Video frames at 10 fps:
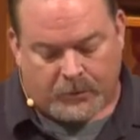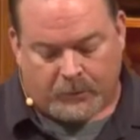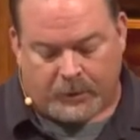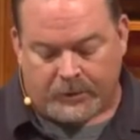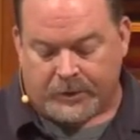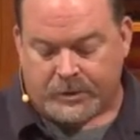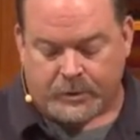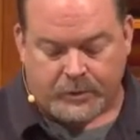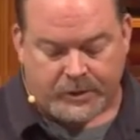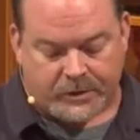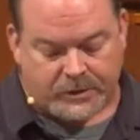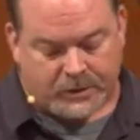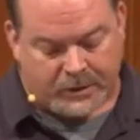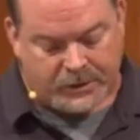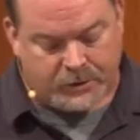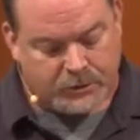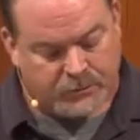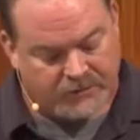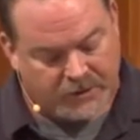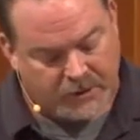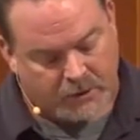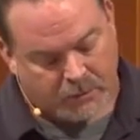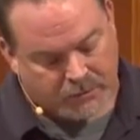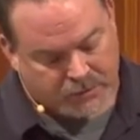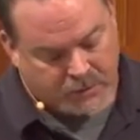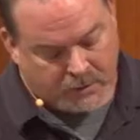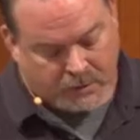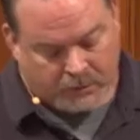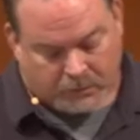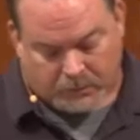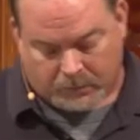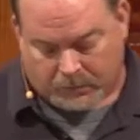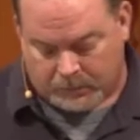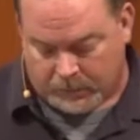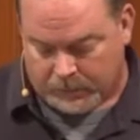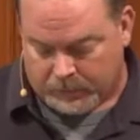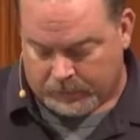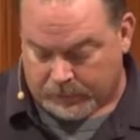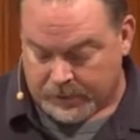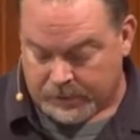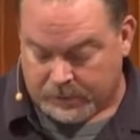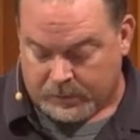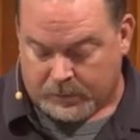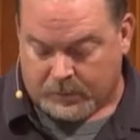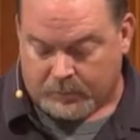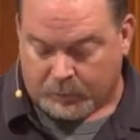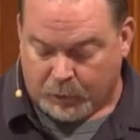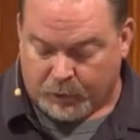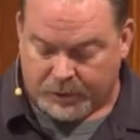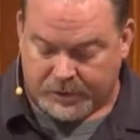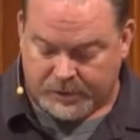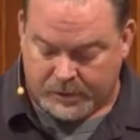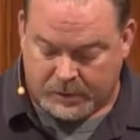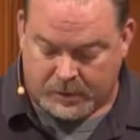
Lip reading: Whether it's through his YouTube videos or through his books,